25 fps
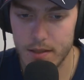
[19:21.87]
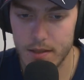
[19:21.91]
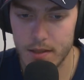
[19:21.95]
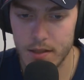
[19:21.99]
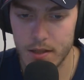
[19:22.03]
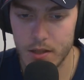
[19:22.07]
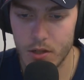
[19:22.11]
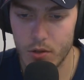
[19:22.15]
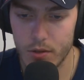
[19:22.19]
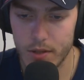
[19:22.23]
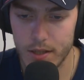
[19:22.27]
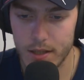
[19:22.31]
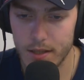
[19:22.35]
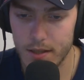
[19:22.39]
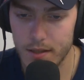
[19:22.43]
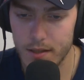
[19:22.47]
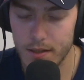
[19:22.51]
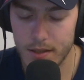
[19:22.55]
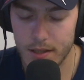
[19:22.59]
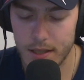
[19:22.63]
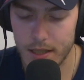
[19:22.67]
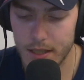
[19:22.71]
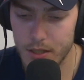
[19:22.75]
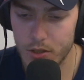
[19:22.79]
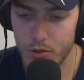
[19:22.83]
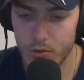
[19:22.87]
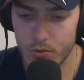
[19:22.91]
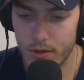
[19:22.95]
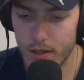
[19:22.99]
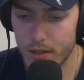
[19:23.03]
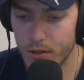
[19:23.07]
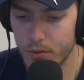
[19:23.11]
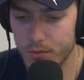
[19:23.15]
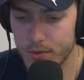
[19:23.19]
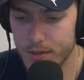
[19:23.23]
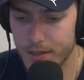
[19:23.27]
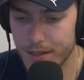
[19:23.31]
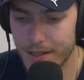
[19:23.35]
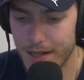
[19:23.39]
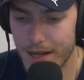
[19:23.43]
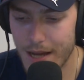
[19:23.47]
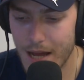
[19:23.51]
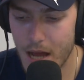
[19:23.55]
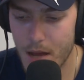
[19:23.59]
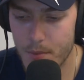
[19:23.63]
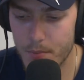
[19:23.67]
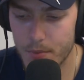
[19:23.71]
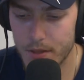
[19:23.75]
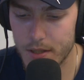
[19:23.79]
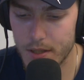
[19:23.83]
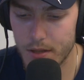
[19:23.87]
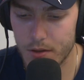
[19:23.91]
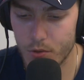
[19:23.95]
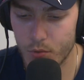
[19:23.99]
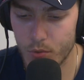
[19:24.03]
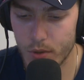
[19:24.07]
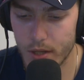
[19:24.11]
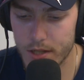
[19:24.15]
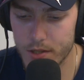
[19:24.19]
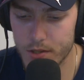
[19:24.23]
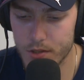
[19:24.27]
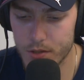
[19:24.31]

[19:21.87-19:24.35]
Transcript: He knew that it was going to happen either way,